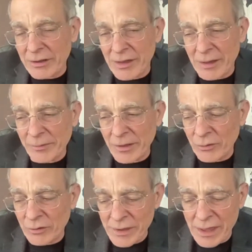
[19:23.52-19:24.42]
example that
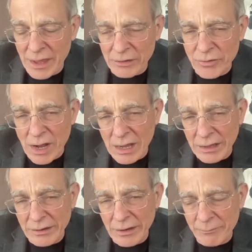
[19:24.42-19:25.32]
would be
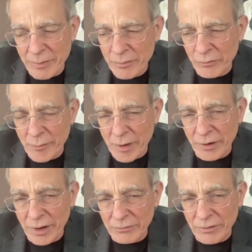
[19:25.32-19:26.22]
Enron. And people remember
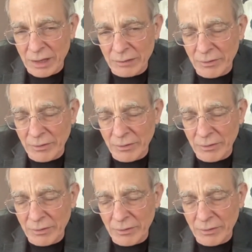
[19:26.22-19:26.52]
Enron,